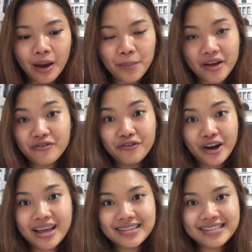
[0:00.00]
my
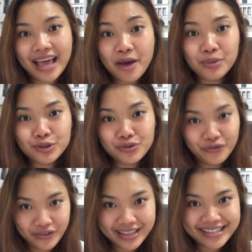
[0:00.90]
friends able to
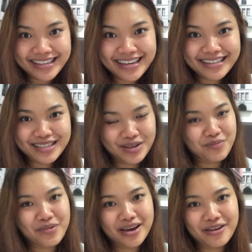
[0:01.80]
fix it, so
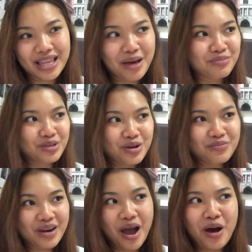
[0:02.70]
my laptop
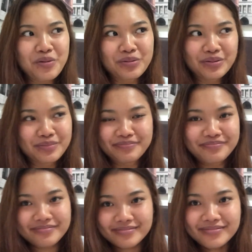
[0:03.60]
now
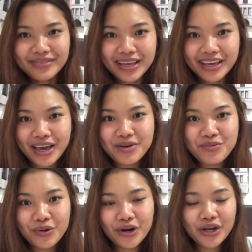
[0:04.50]
can
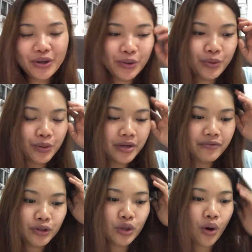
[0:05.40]
work
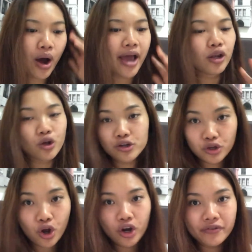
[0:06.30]
even though I lost
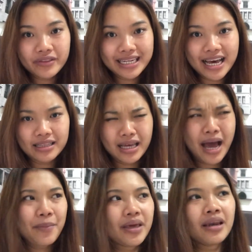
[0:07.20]
all of the data.
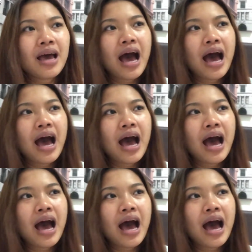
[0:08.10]
I mean,